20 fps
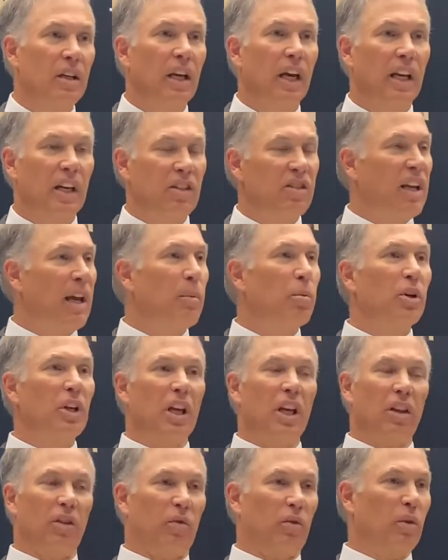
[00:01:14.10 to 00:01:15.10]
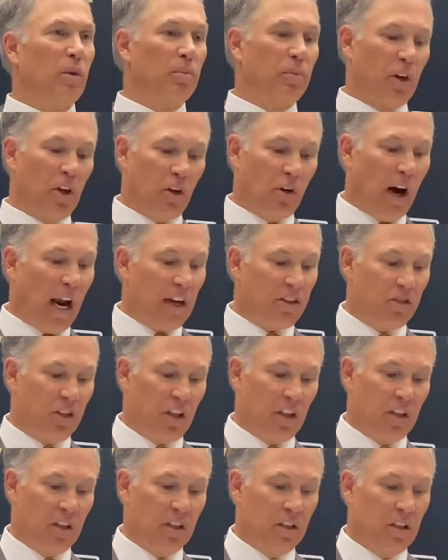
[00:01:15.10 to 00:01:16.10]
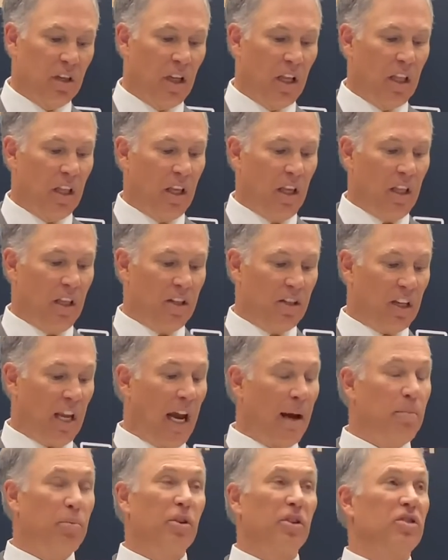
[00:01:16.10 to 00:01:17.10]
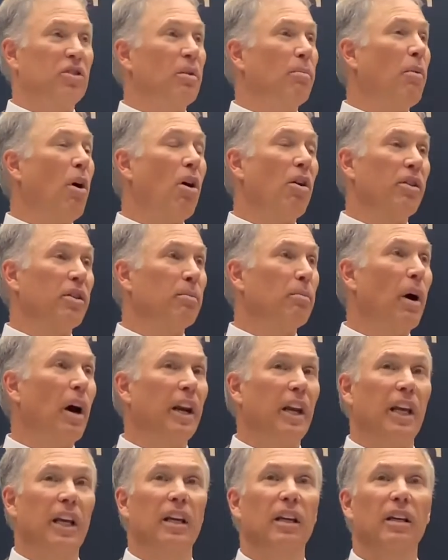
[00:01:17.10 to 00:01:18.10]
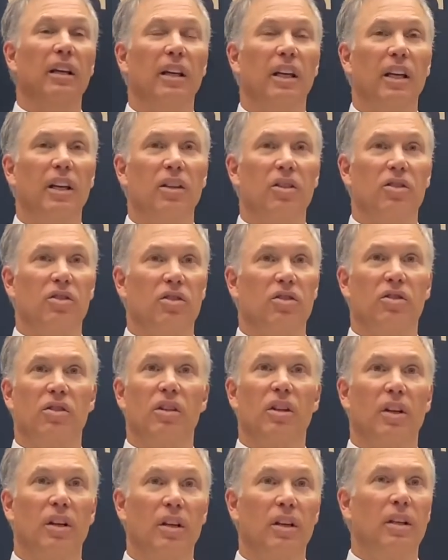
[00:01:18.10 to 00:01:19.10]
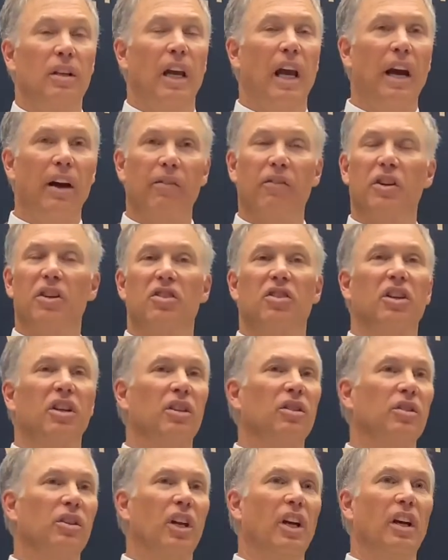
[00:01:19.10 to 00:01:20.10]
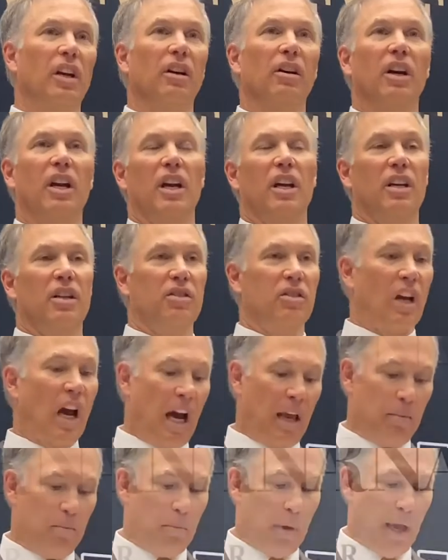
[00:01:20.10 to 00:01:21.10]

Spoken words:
and is able to get through a progression, this guy puts the ball on the money. He is, every single year, he has gotten